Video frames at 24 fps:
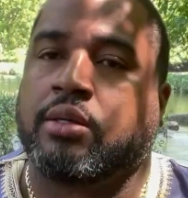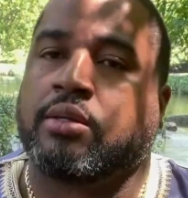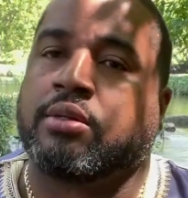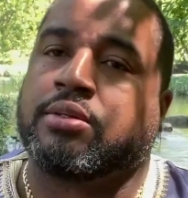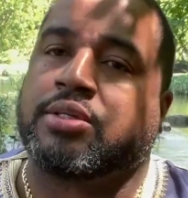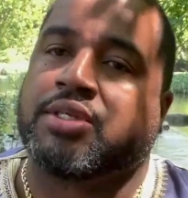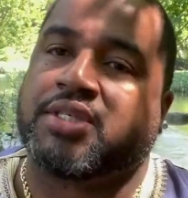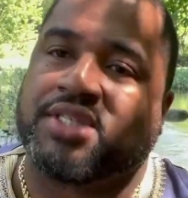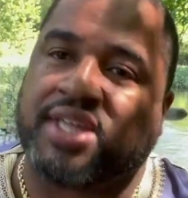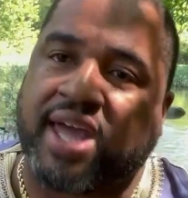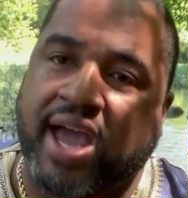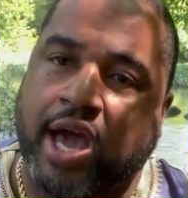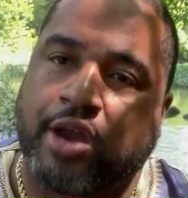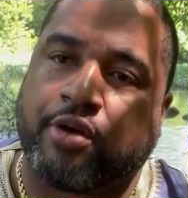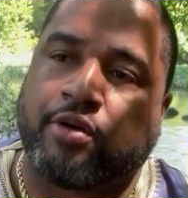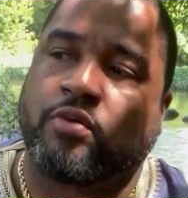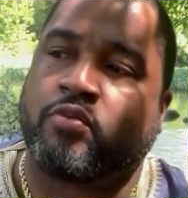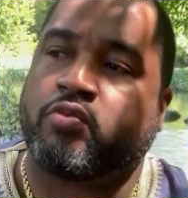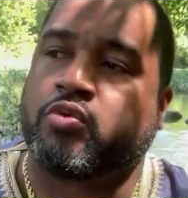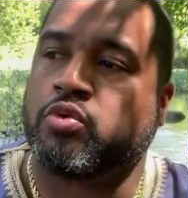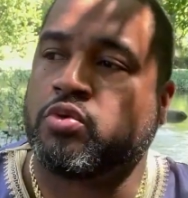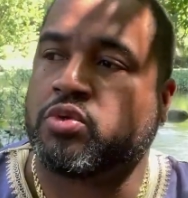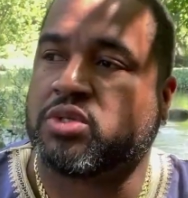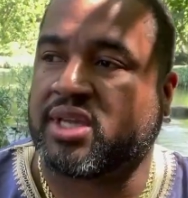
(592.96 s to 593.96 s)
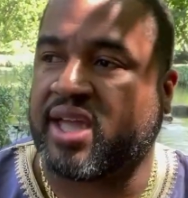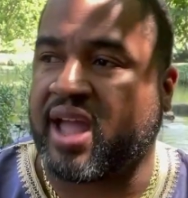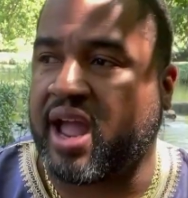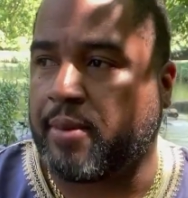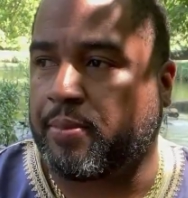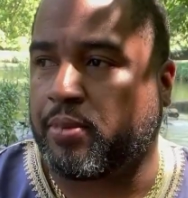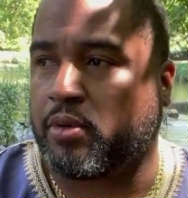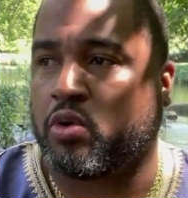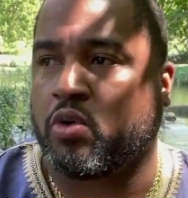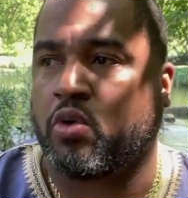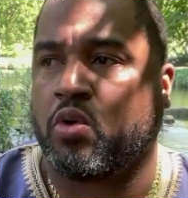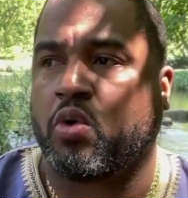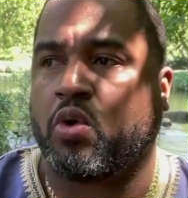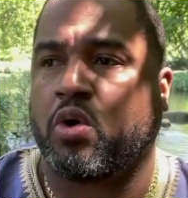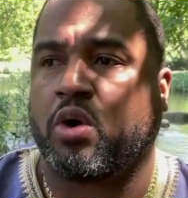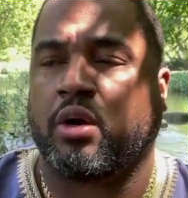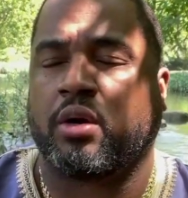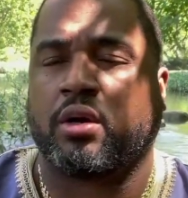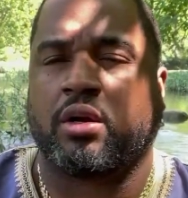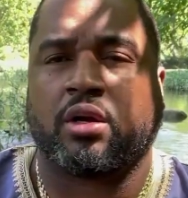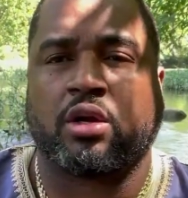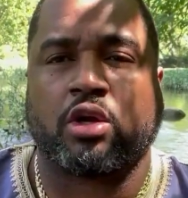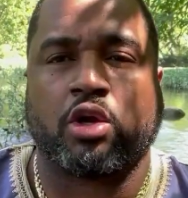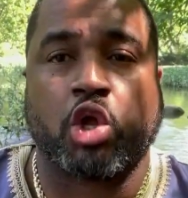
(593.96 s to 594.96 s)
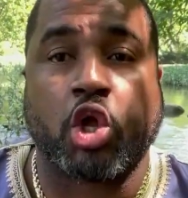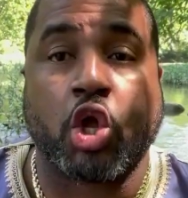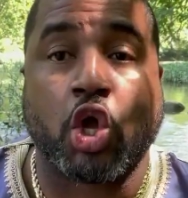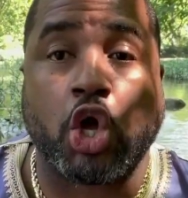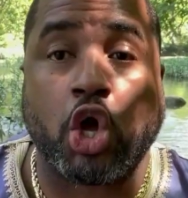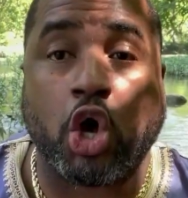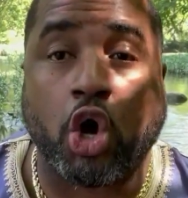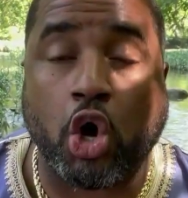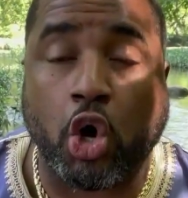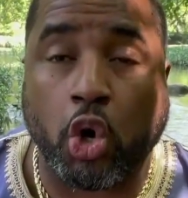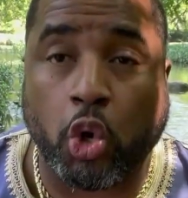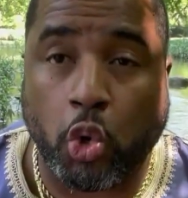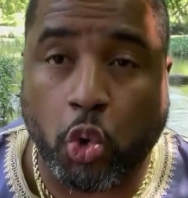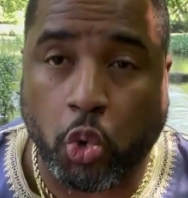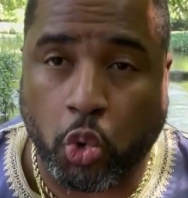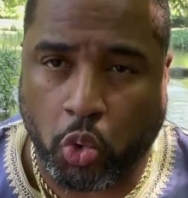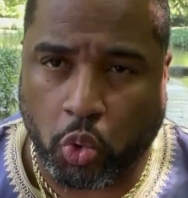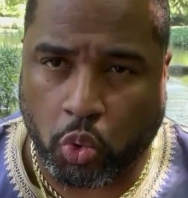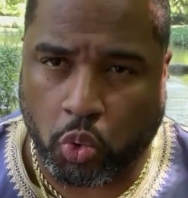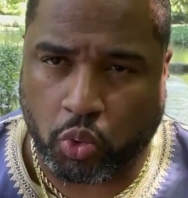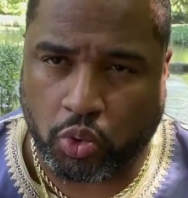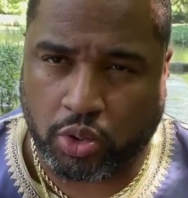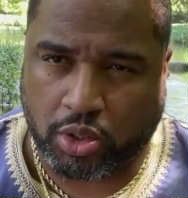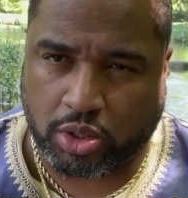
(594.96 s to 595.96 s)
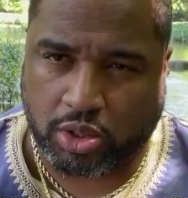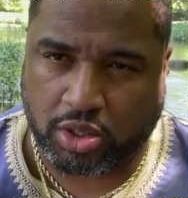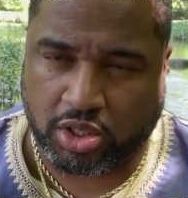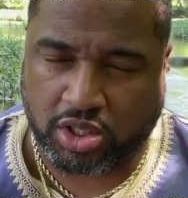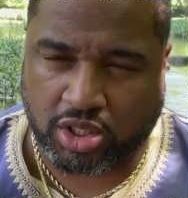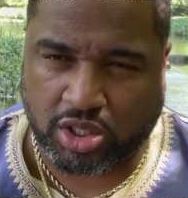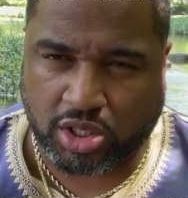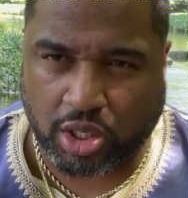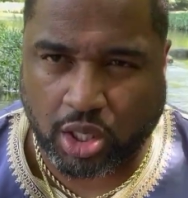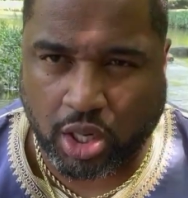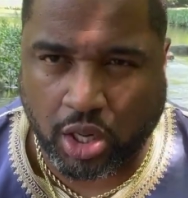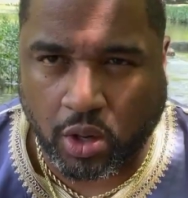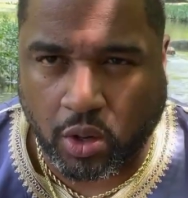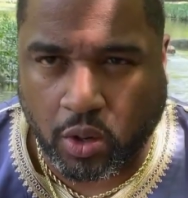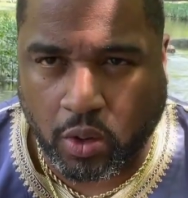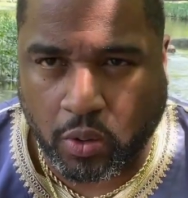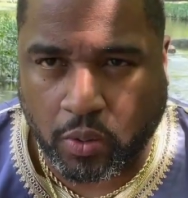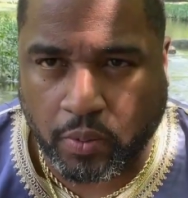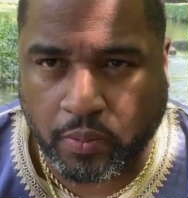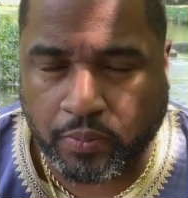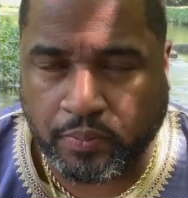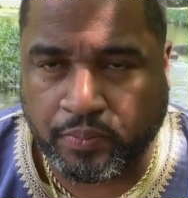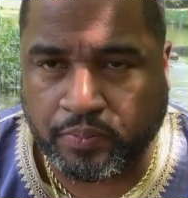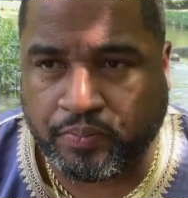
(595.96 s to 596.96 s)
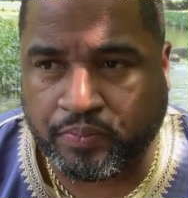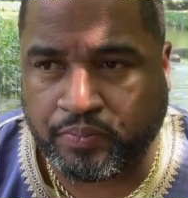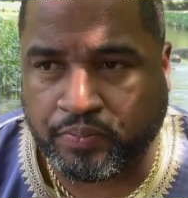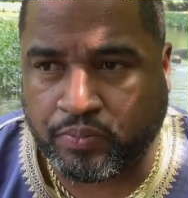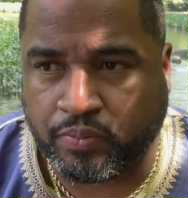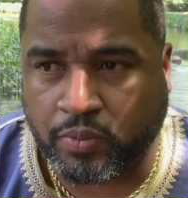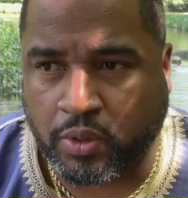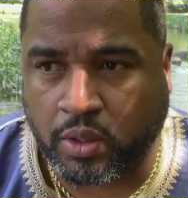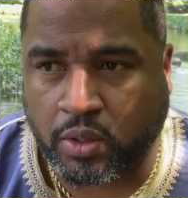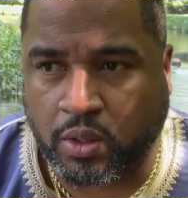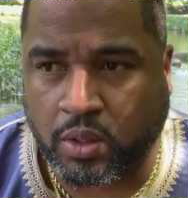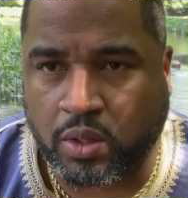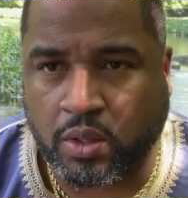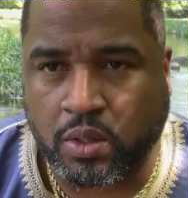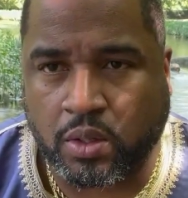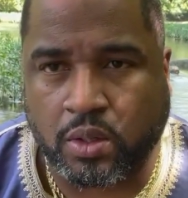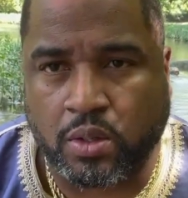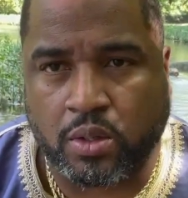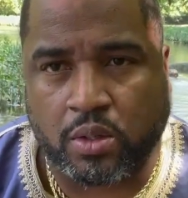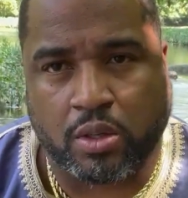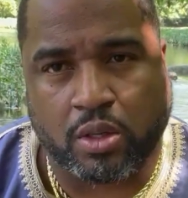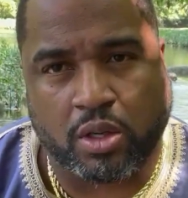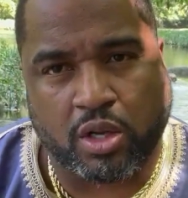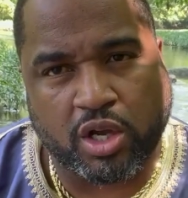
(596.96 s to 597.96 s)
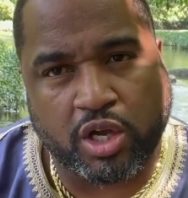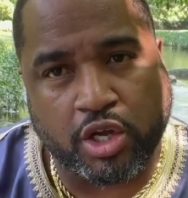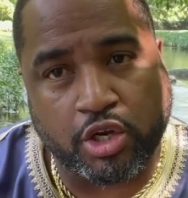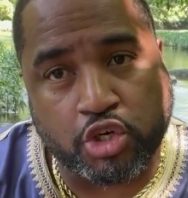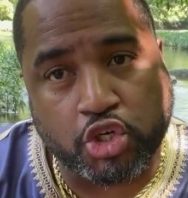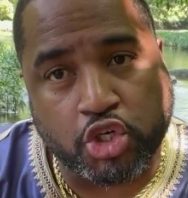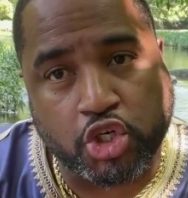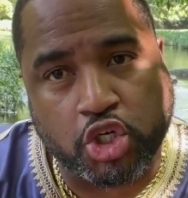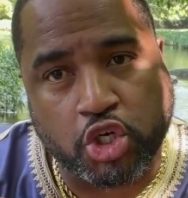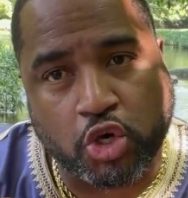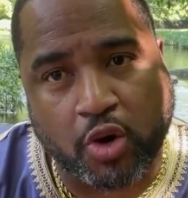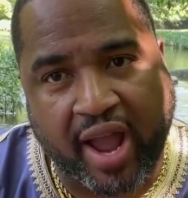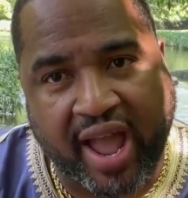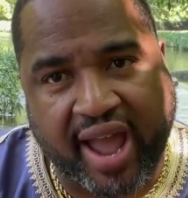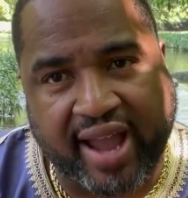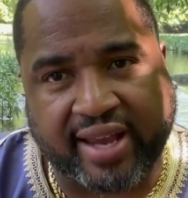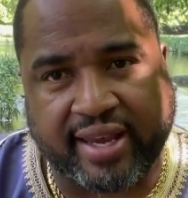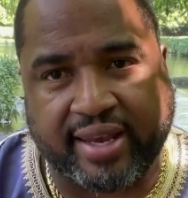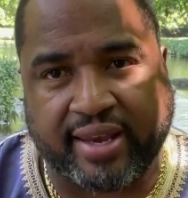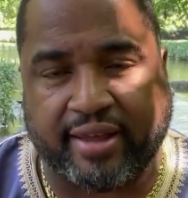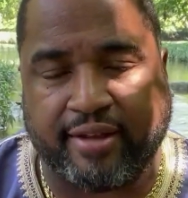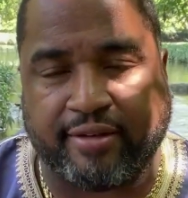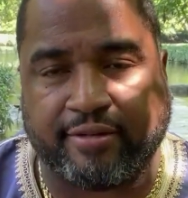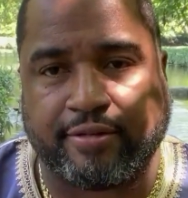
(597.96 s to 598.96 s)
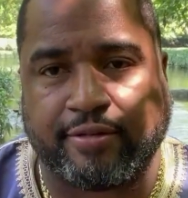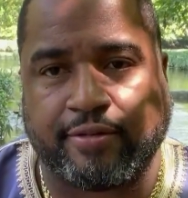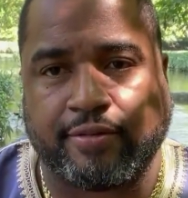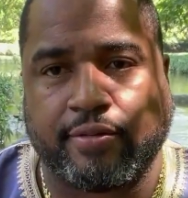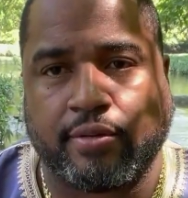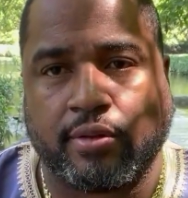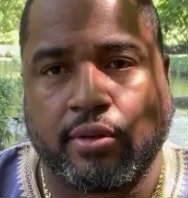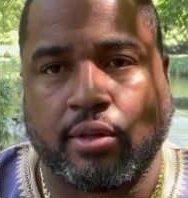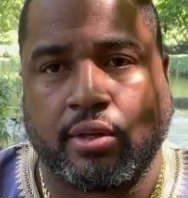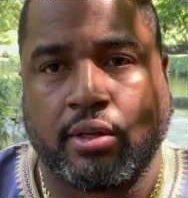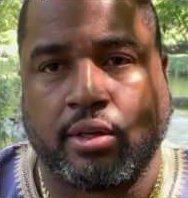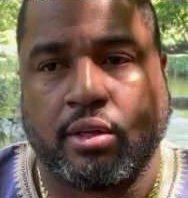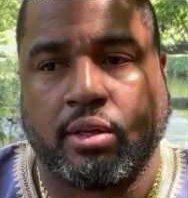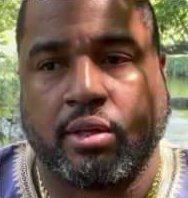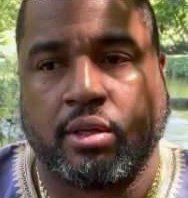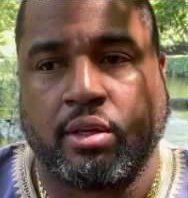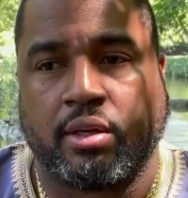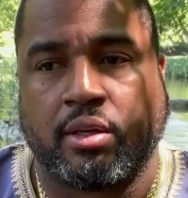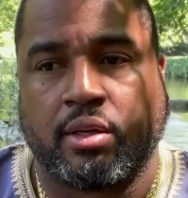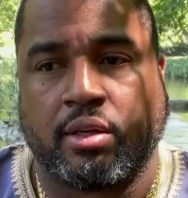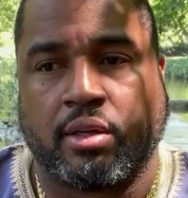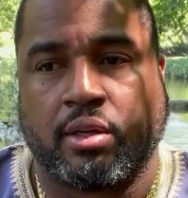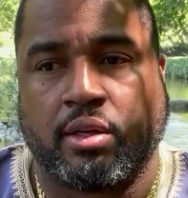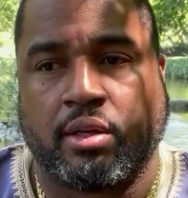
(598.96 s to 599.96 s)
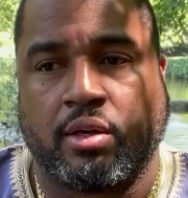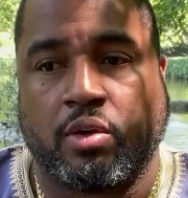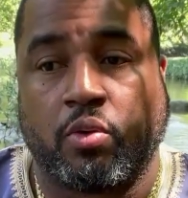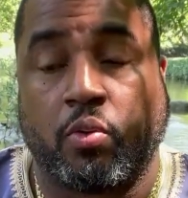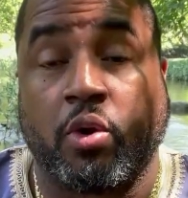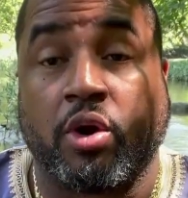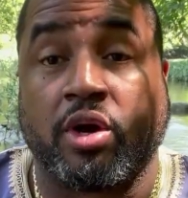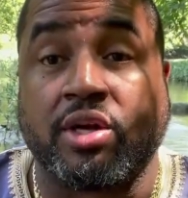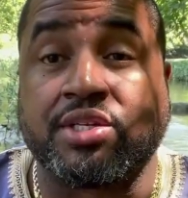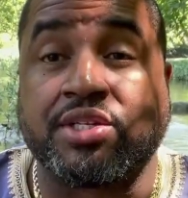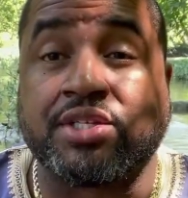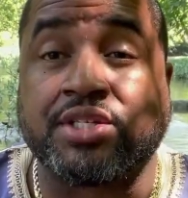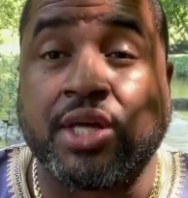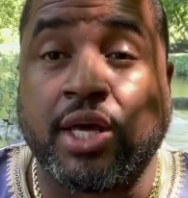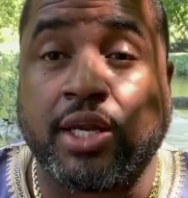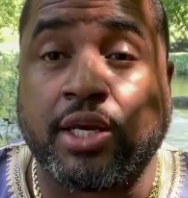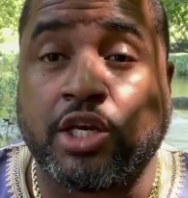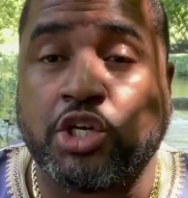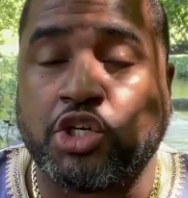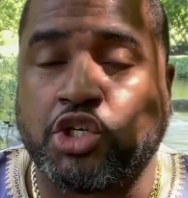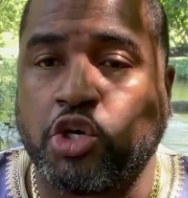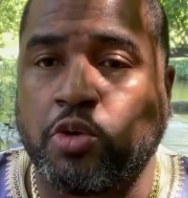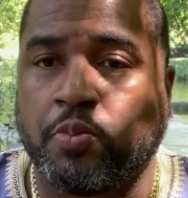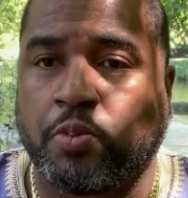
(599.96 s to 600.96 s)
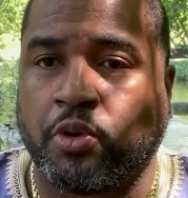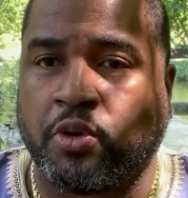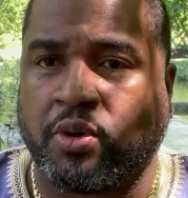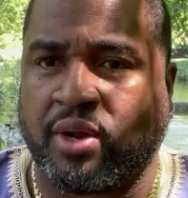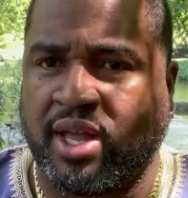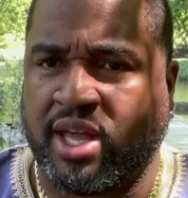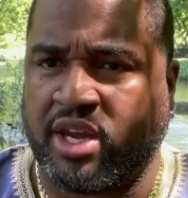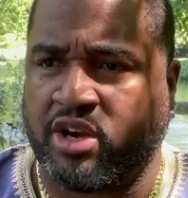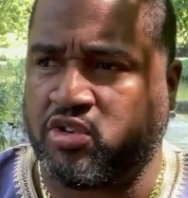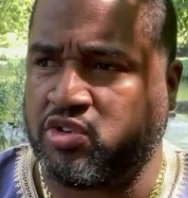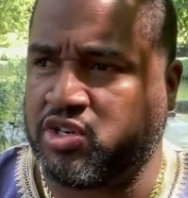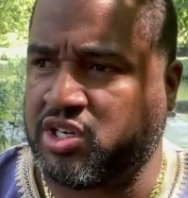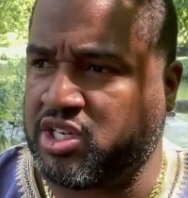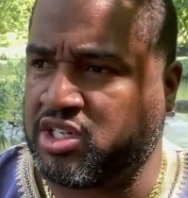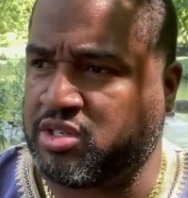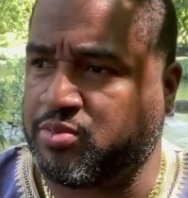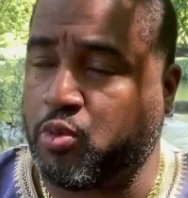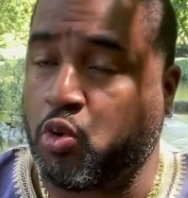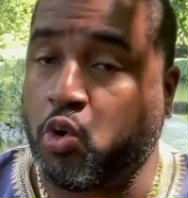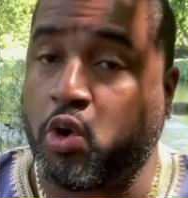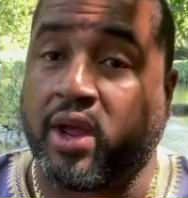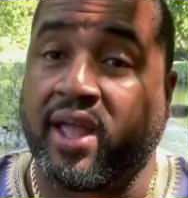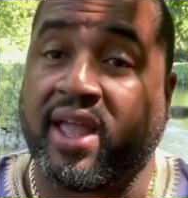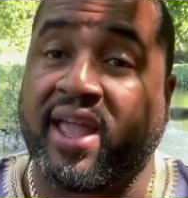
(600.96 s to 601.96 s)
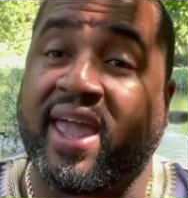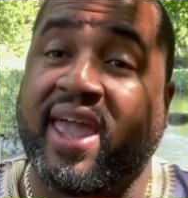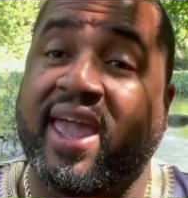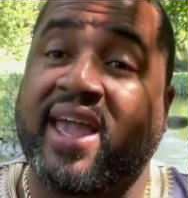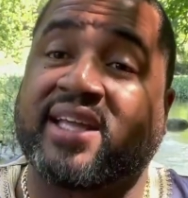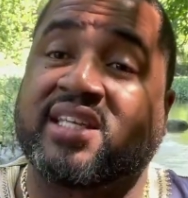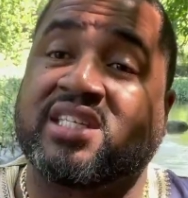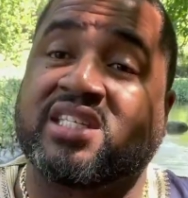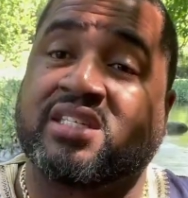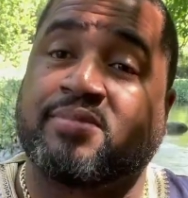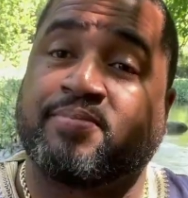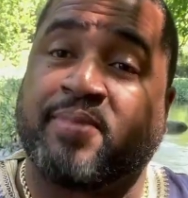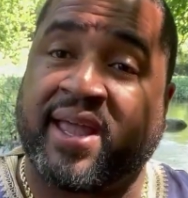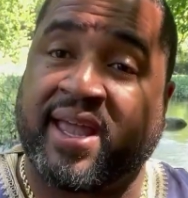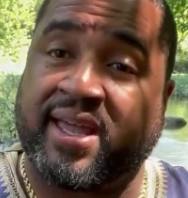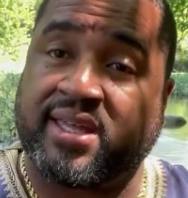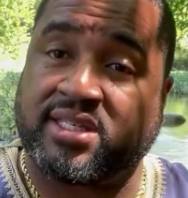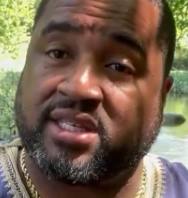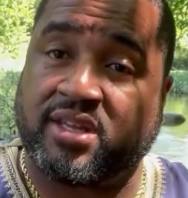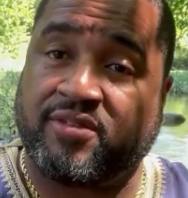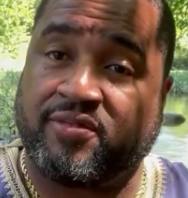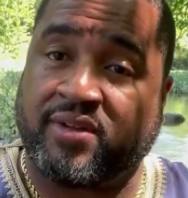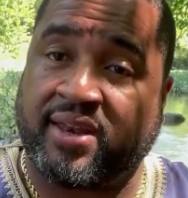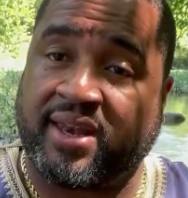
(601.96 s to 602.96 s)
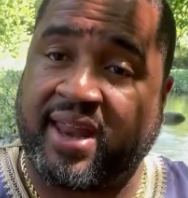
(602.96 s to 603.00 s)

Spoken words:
Saturn rules Capricorn, cold, slow, contractive. Whereas Sun and Jupiter energy is more expansive and